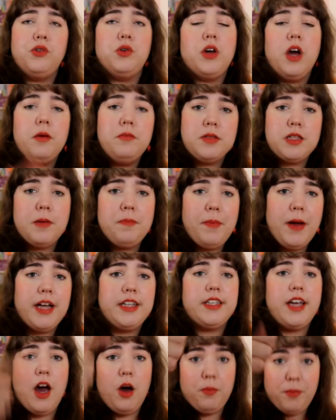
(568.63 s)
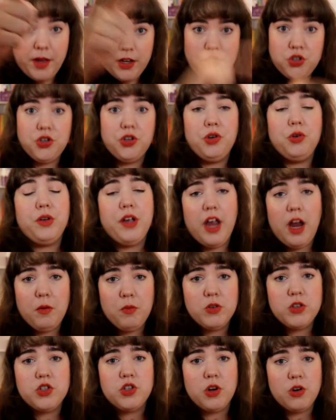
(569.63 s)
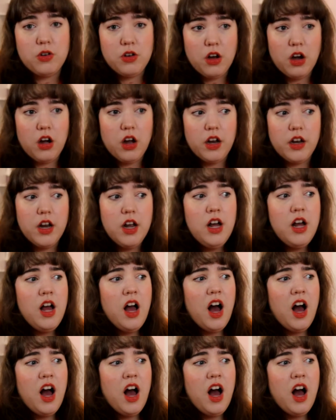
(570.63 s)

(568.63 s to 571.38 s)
you come sit back down, make sure your camera's turned on.